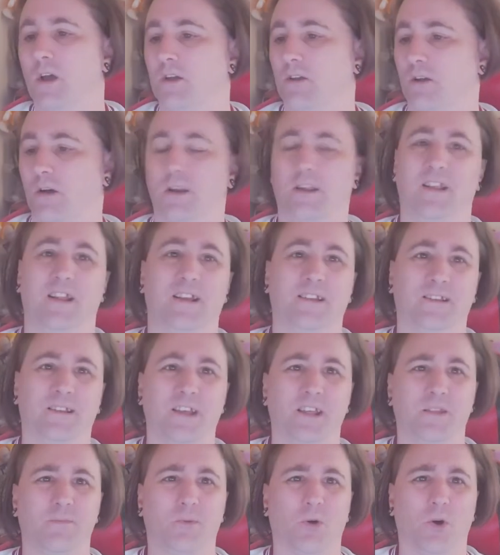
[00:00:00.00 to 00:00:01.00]
got it, like
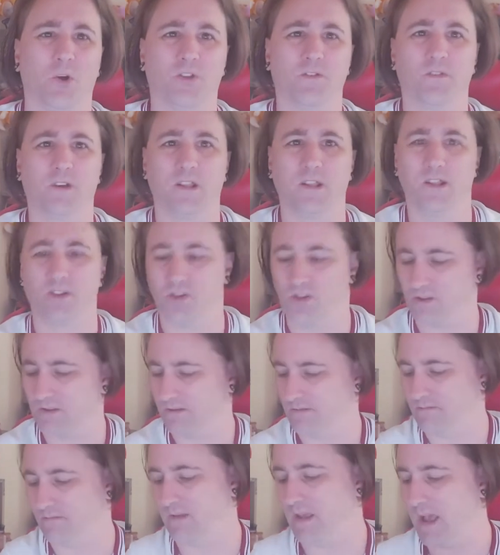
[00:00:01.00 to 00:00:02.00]
Leigh Sports Village,
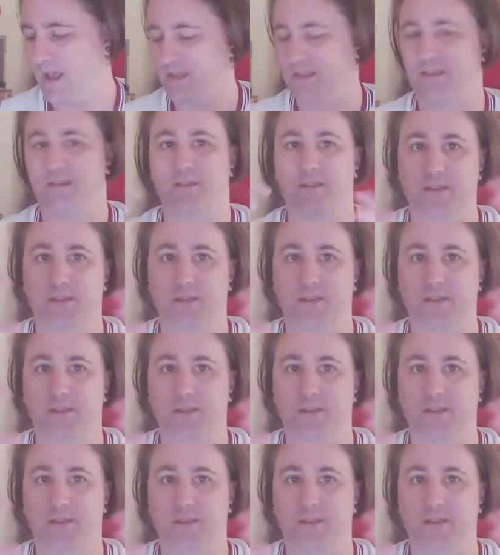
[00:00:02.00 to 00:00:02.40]
and yes,